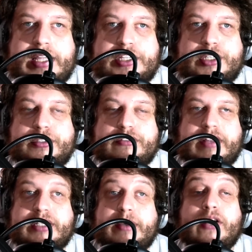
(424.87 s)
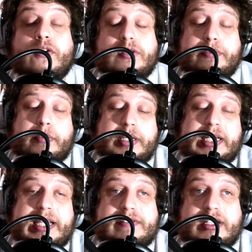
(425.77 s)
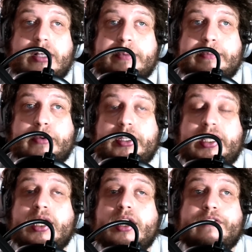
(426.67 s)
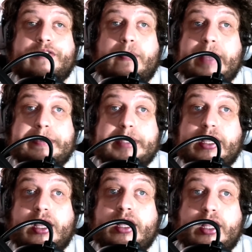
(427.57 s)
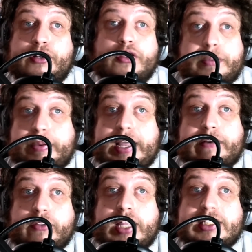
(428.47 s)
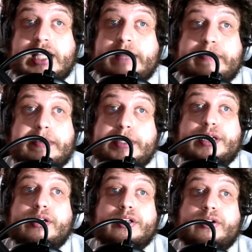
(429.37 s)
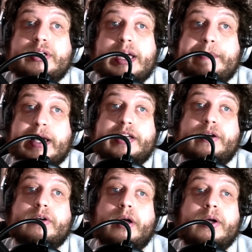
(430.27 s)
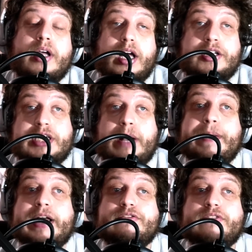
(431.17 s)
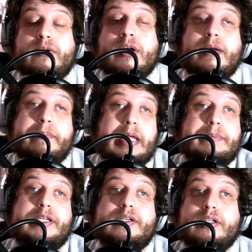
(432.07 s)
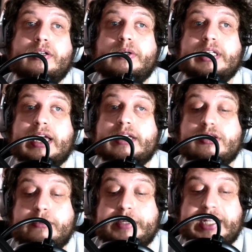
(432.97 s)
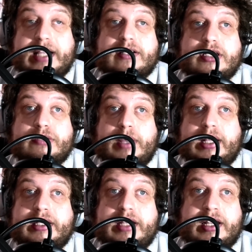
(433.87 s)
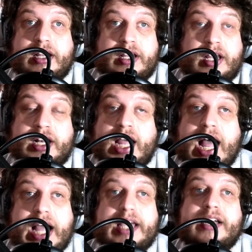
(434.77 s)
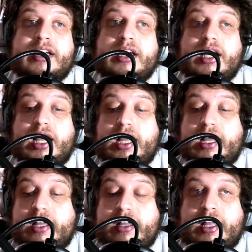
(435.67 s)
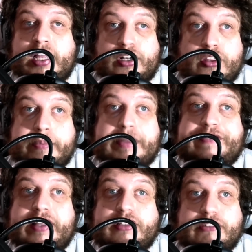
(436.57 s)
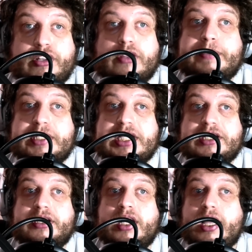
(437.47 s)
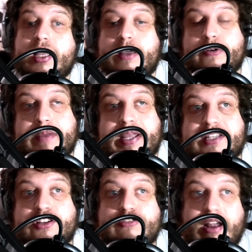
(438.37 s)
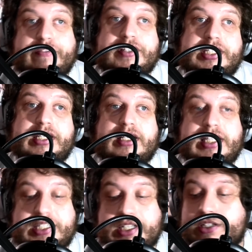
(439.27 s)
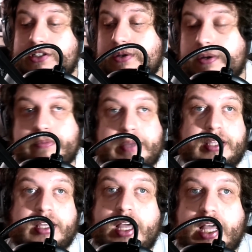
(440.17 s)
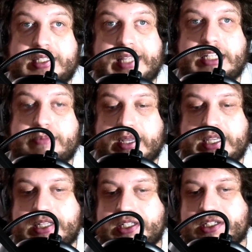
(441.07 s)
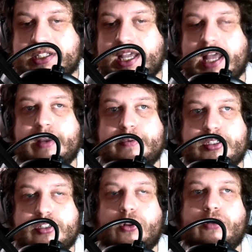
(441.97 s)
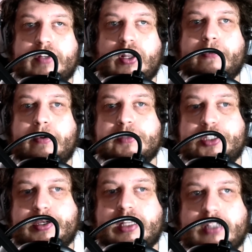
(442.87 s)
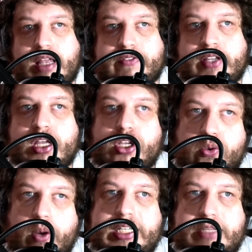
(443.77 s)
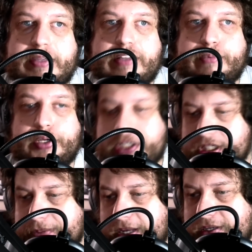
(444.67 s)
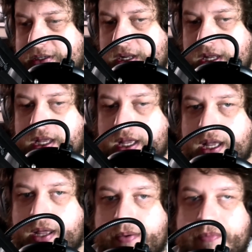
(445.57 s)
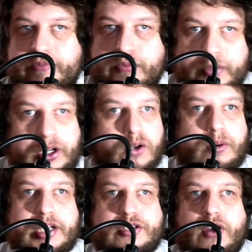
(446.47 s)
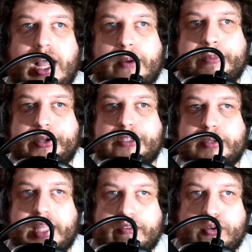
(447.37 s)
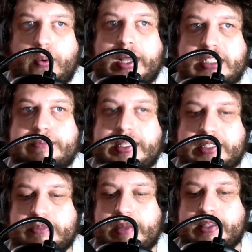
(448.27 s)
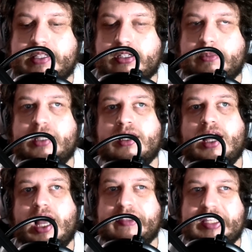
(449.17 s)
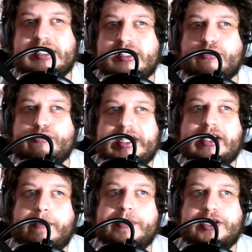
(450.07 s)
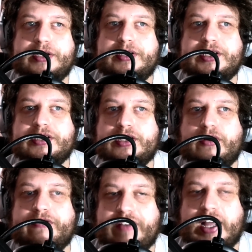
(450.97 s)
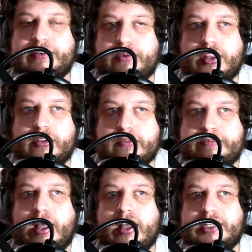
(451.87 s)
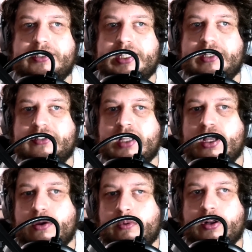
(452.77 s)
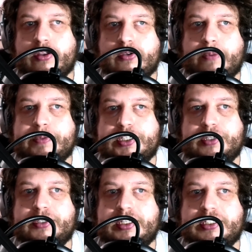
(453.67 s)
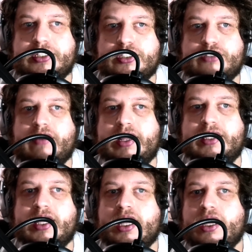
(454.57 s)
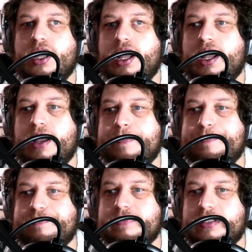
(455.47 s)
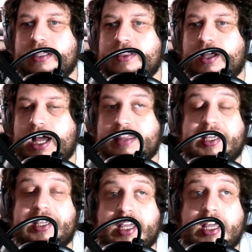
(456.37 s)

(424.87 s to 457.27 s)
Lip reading: issue straight away and also probably leaves a little bit of money for maybe another player on that side. Maybe you could go and get Bakayoko and João Pedro. Maybe you could go and get somebody else as well in a higher, another midfielder, another position. It would make the Trafford deal easier to do. It would make a centre-back easier to get. It would solve a lot of problems. Newcastle have quite a bit of money to spend. We're not quite sure how much, but they have quite a bit to spend this summer. And this is a real opportunity to go and find one of those bargain deals, one of those opportunities to strike that I think